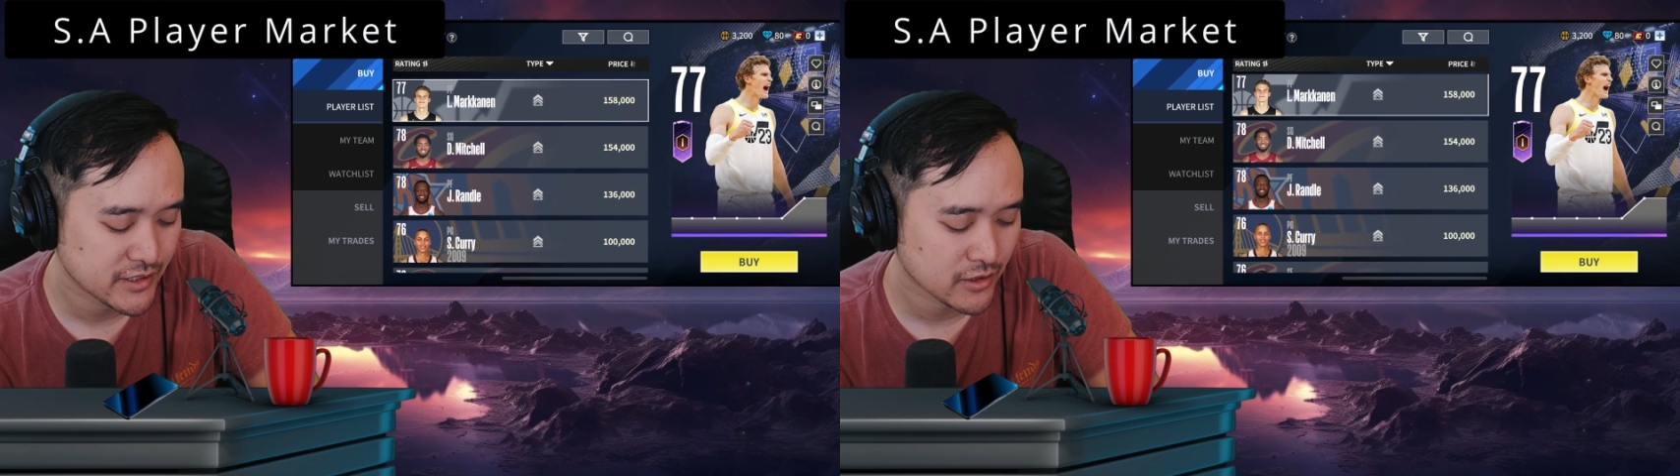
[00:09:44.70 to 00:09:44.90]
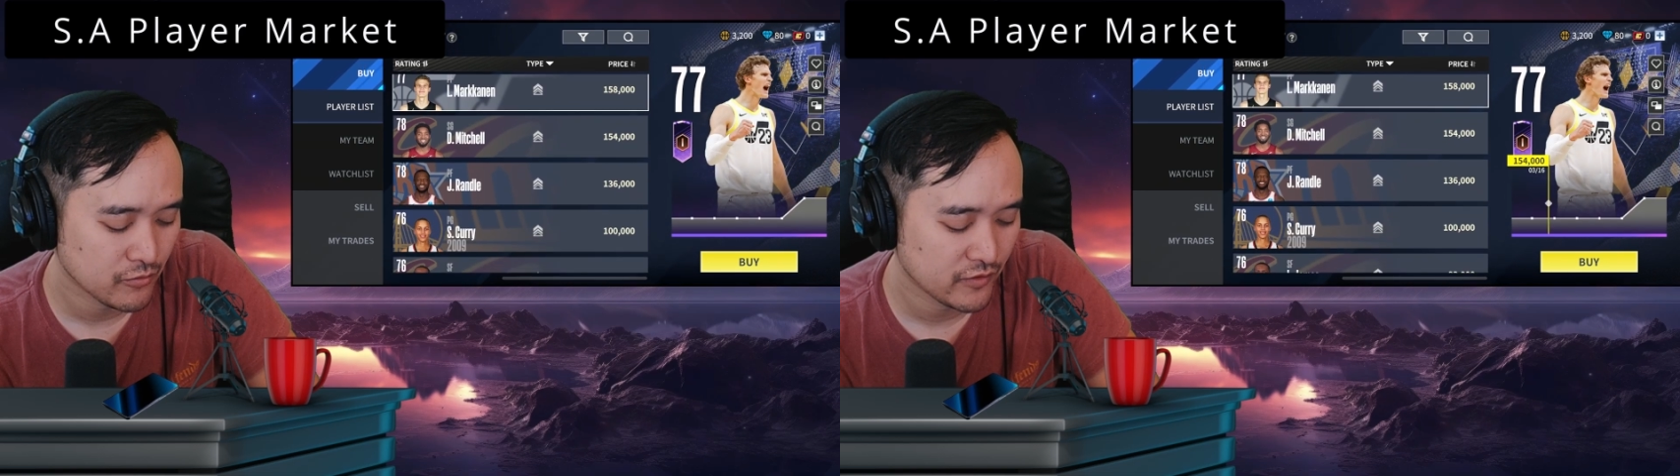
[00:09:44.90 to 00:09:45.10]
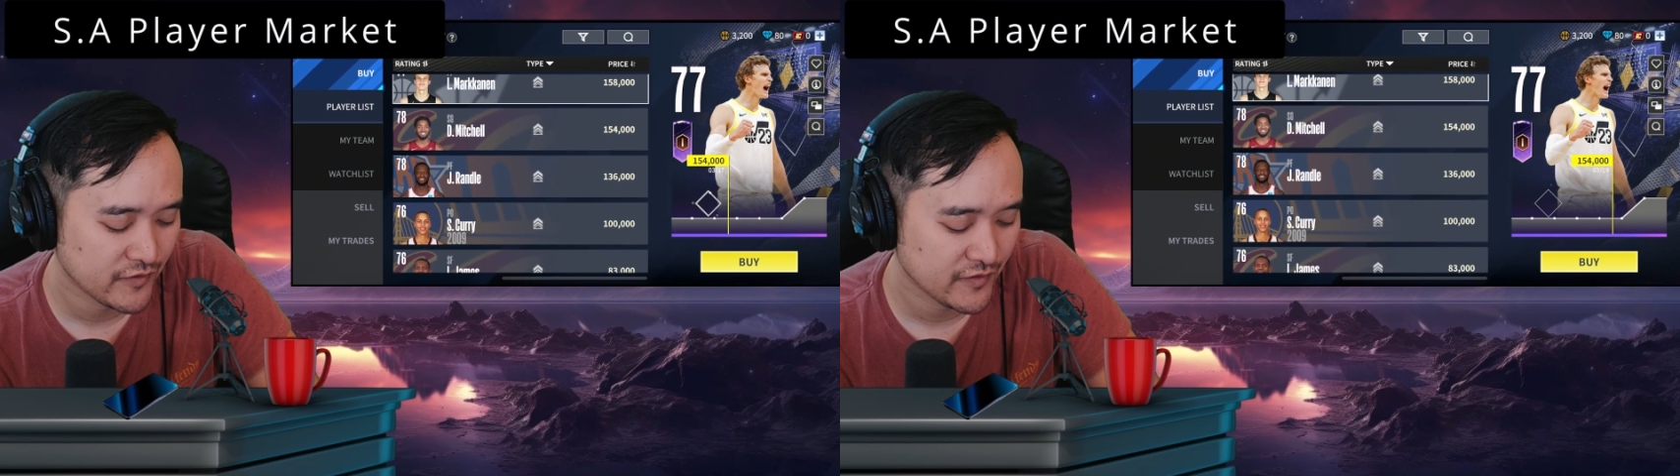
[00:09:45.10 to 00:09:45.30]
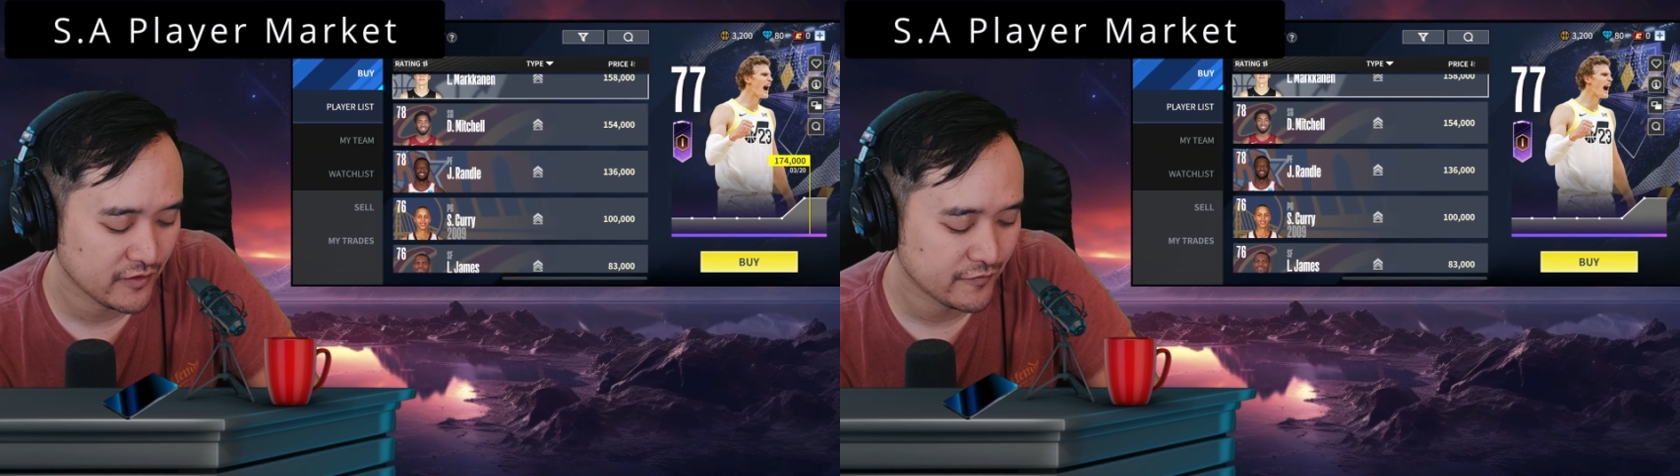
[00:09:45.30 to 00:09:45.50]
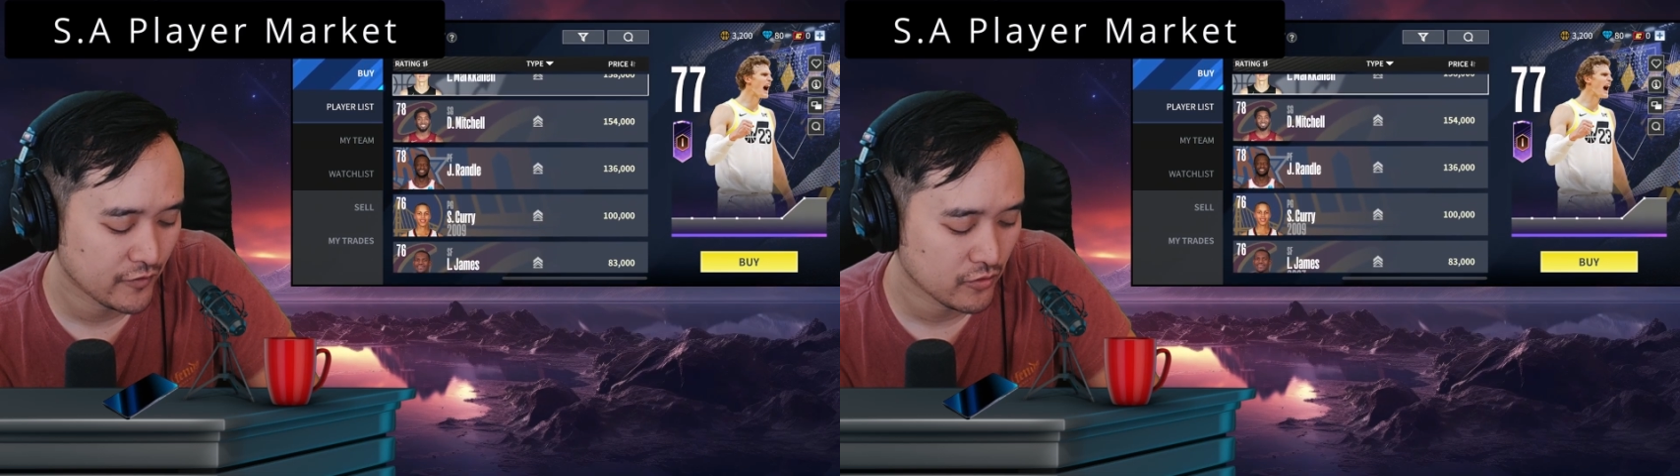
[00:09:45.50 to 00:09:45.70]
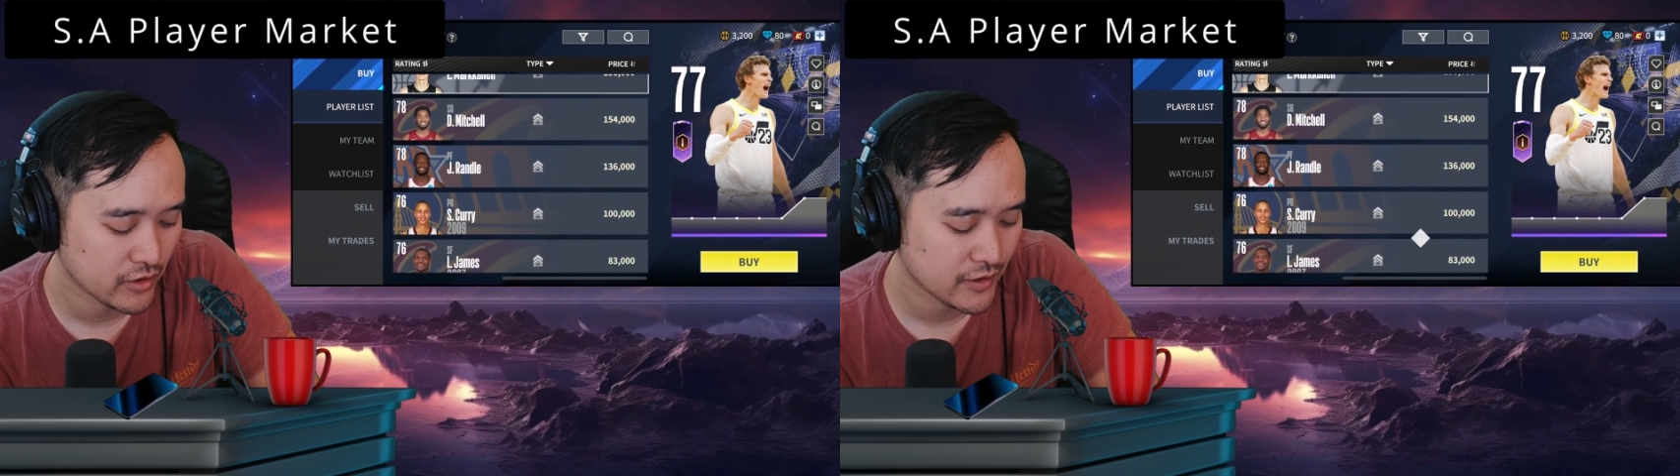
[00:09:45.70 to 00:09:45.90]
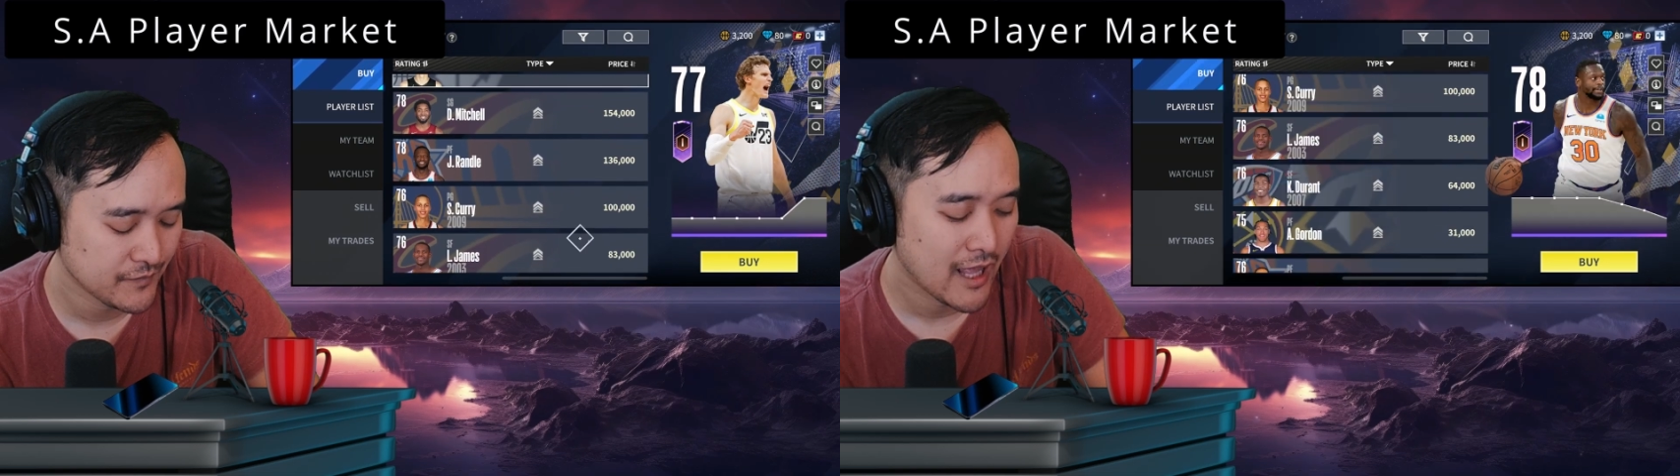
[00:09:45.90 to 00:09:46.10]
Mitchell 154,